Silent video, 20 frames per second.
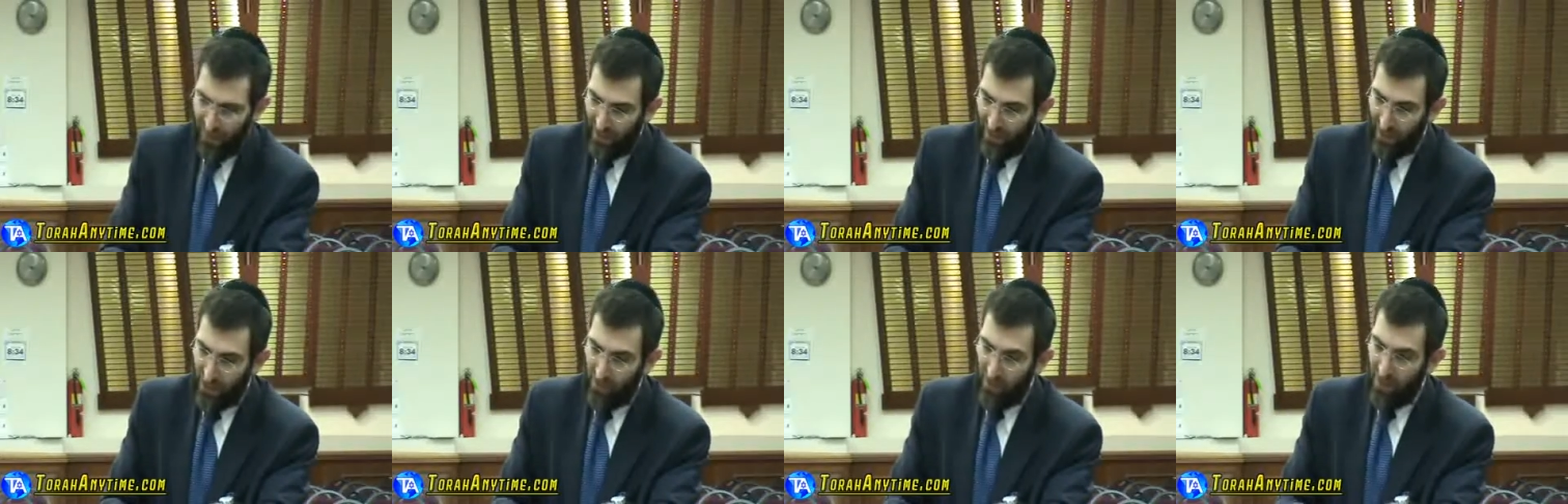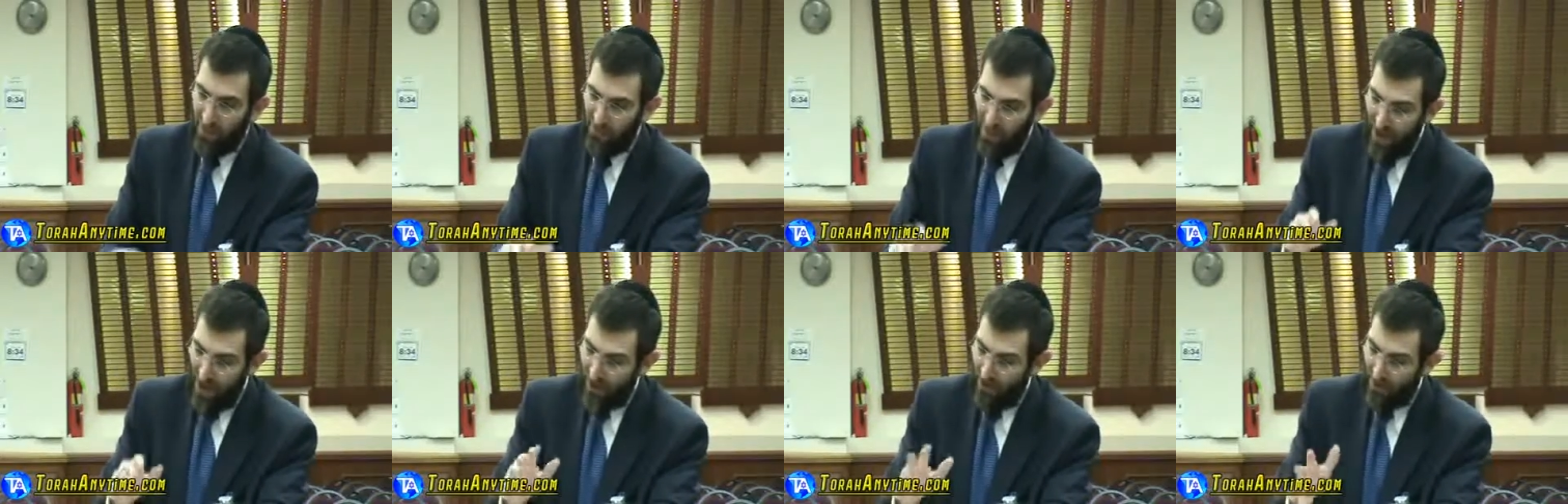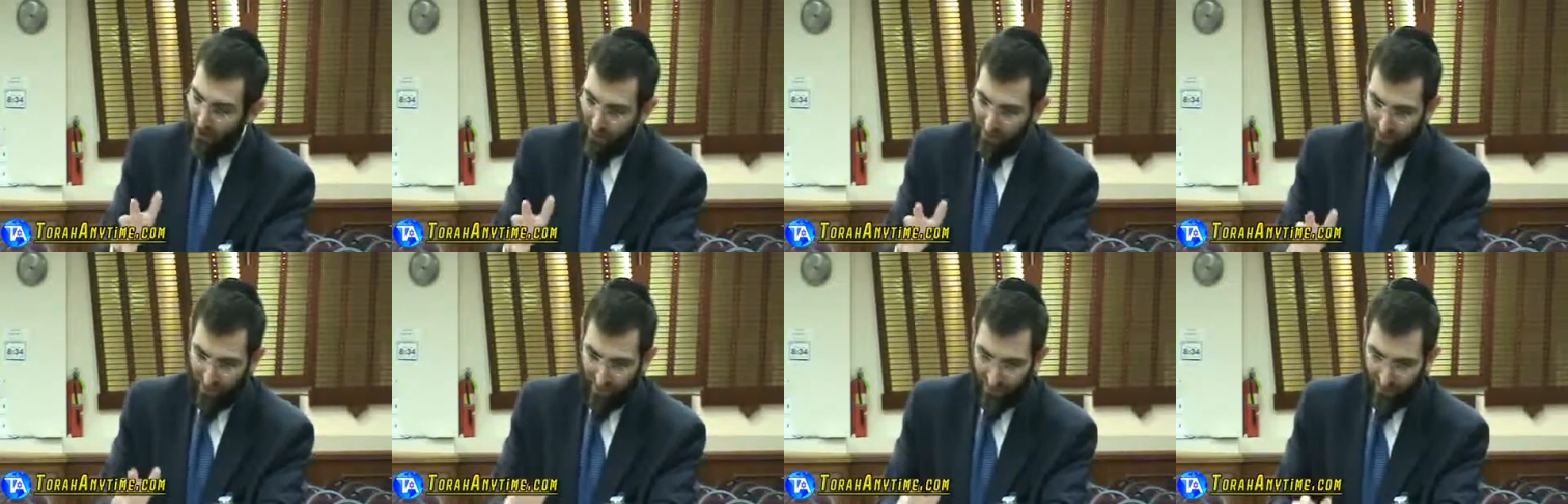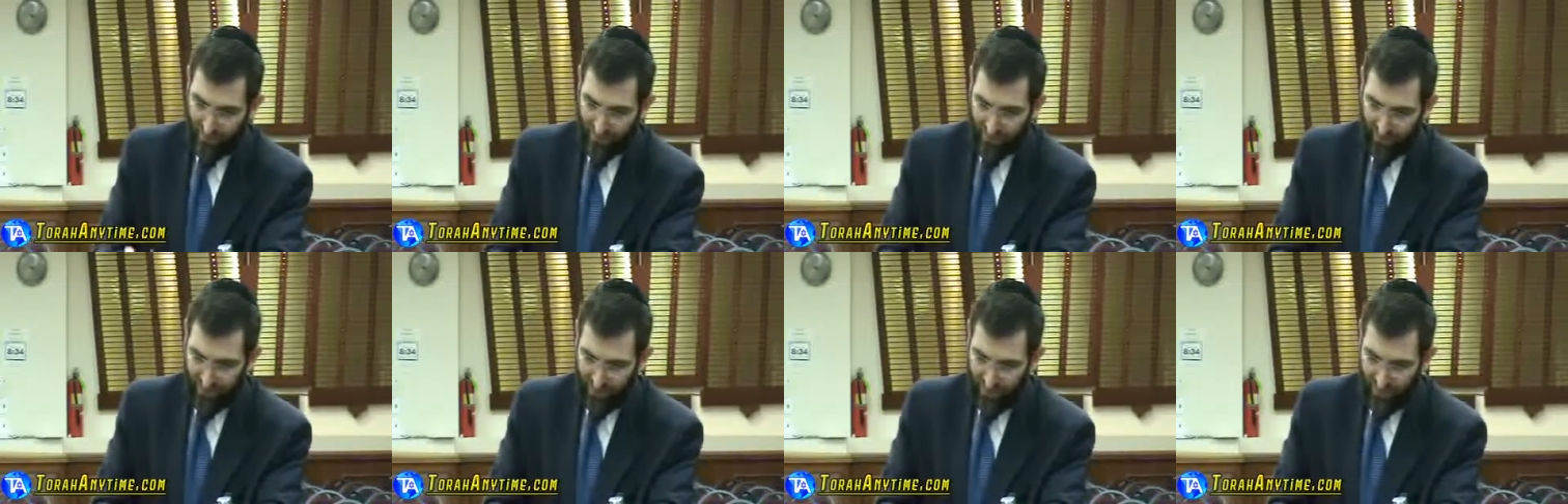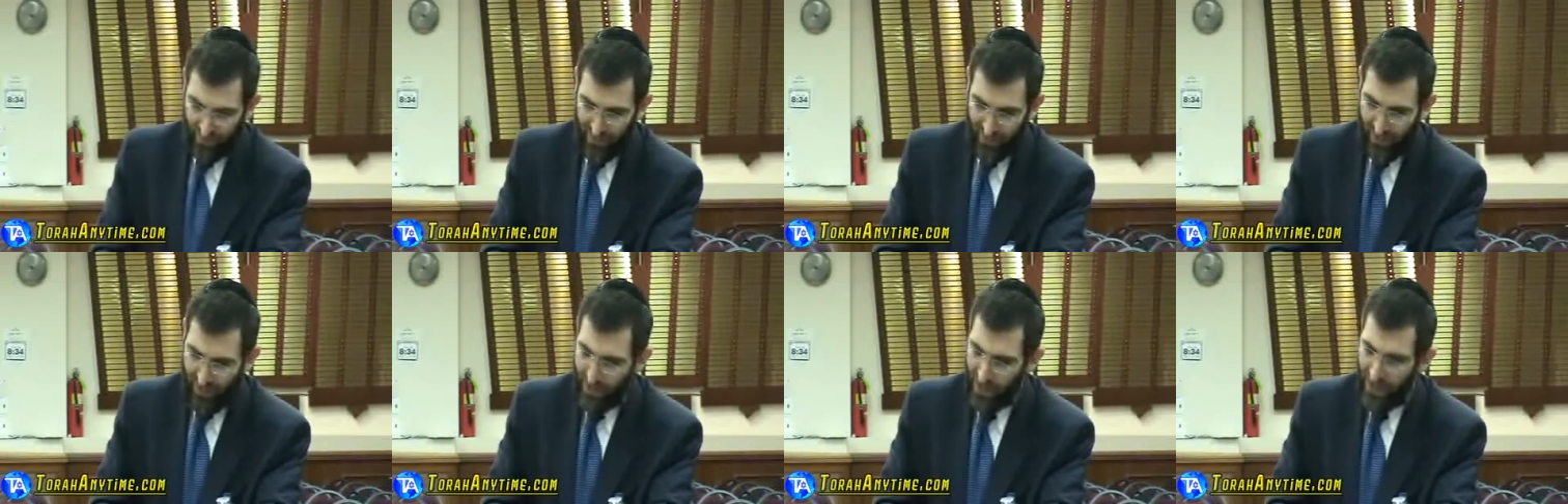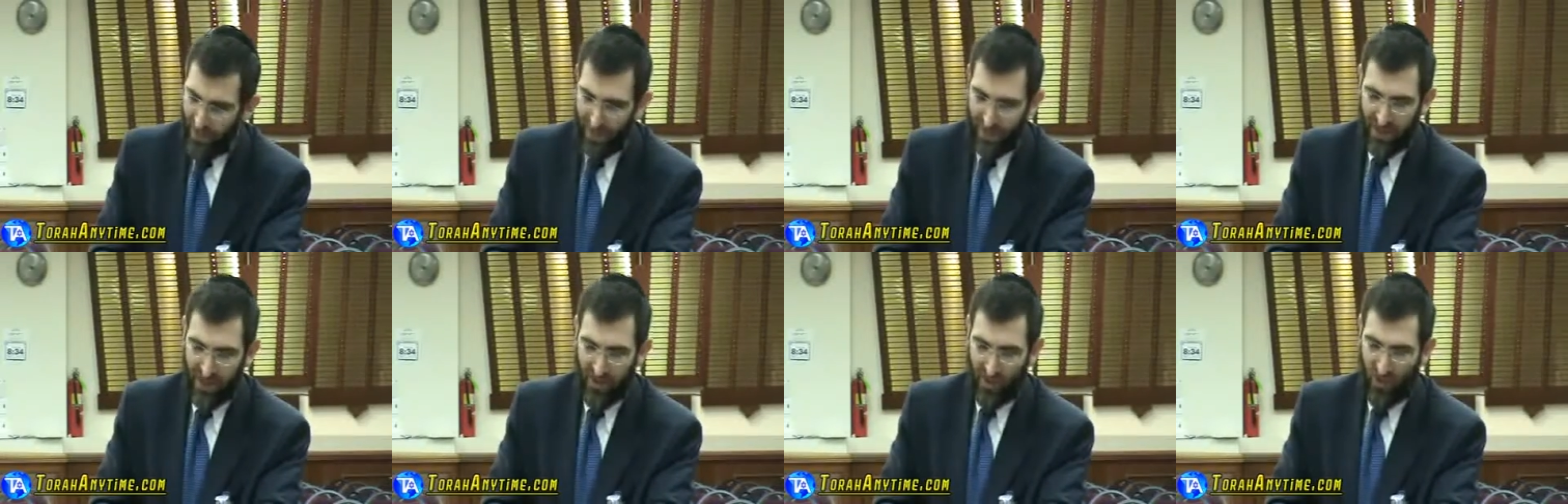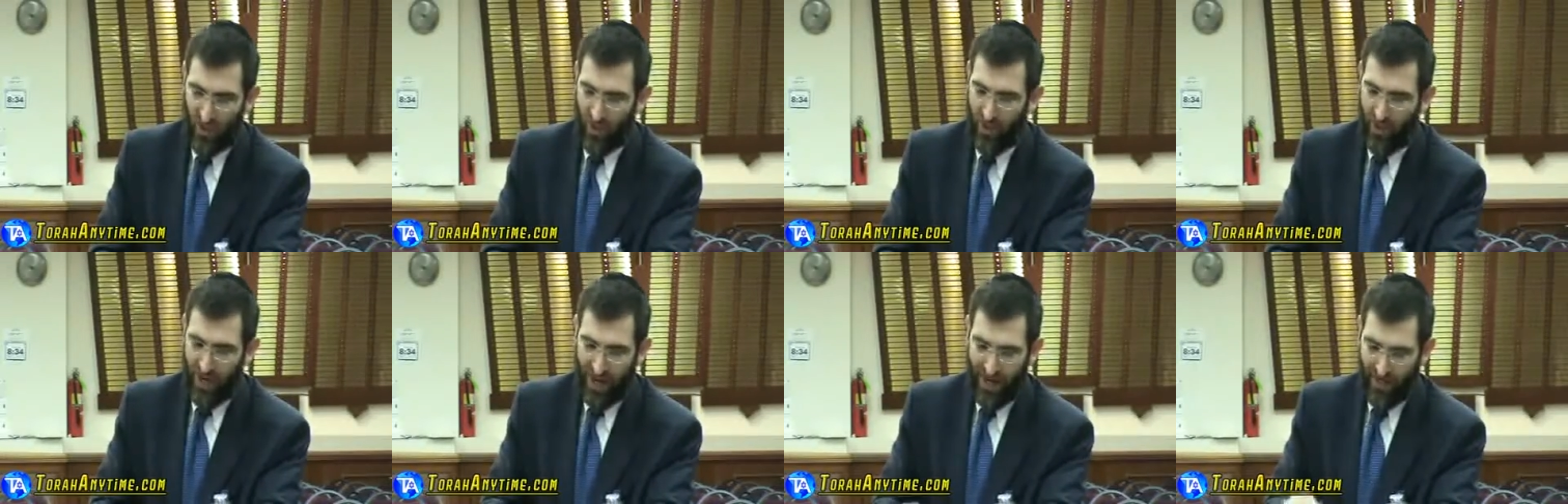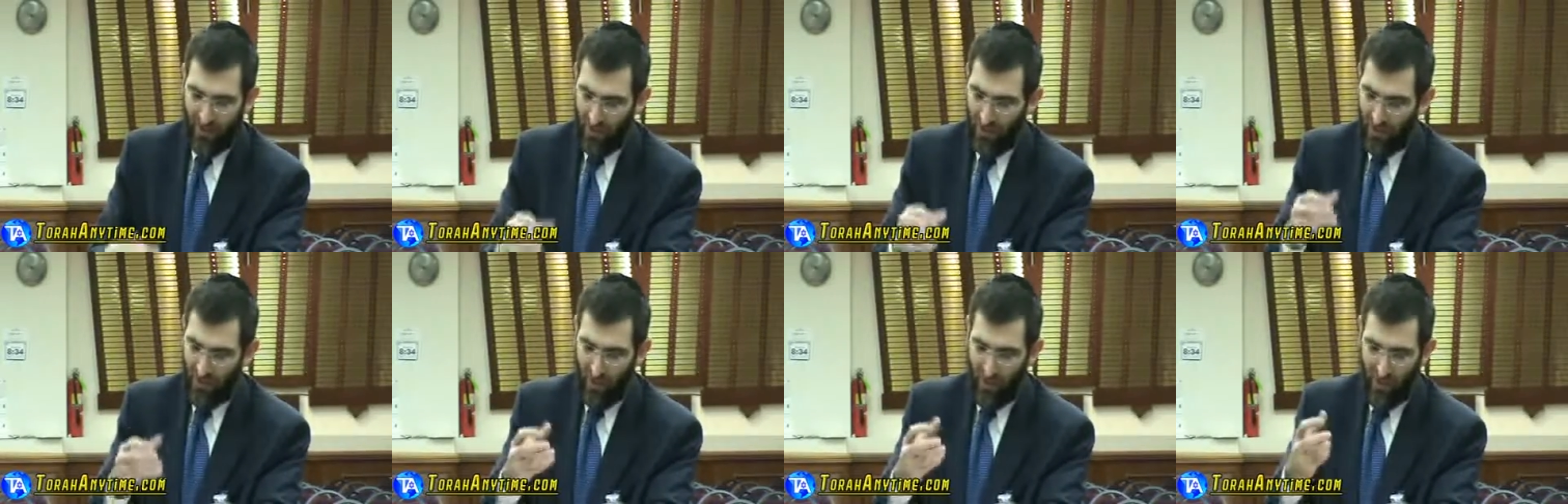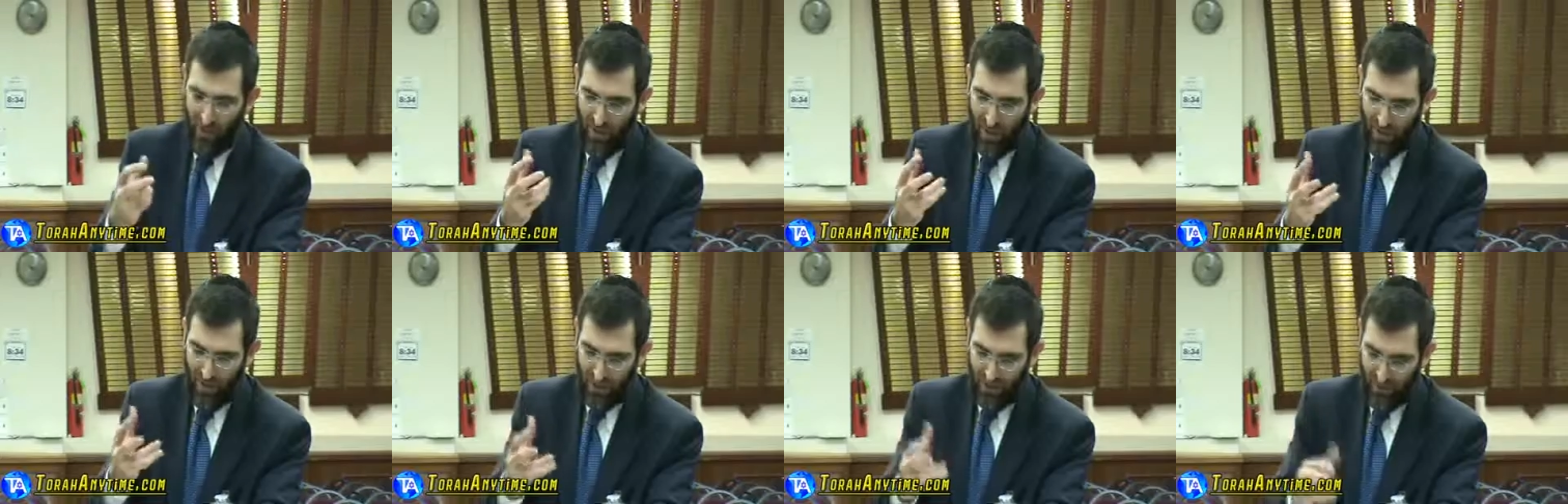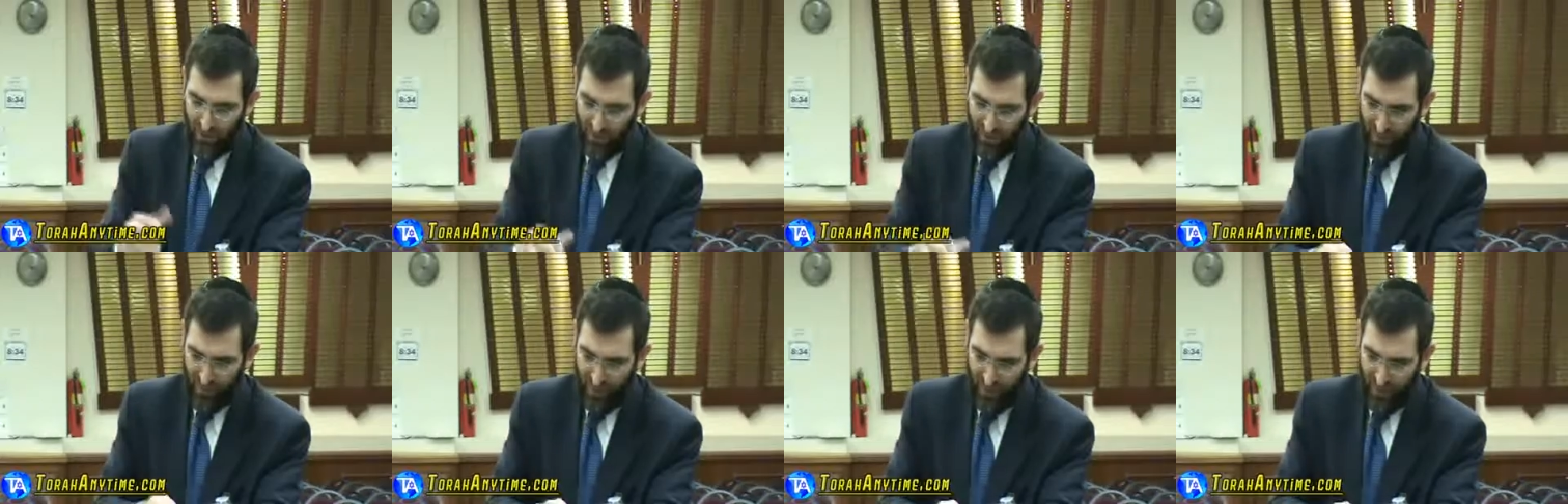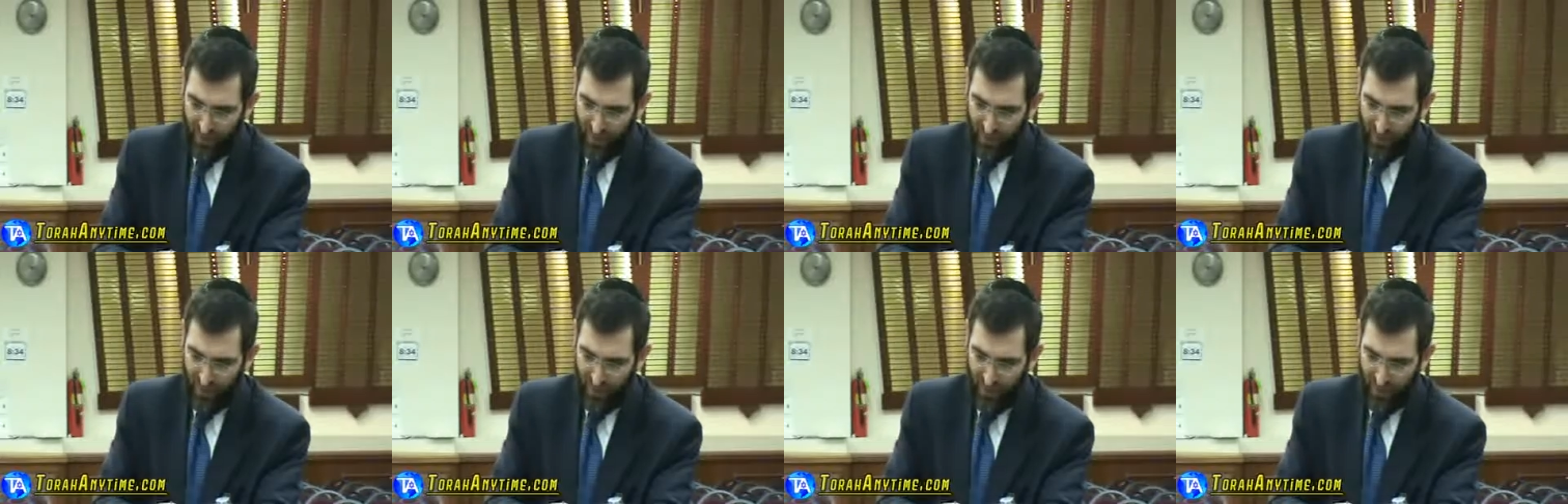and let's try to bother him and let's show that I don't even know who he is.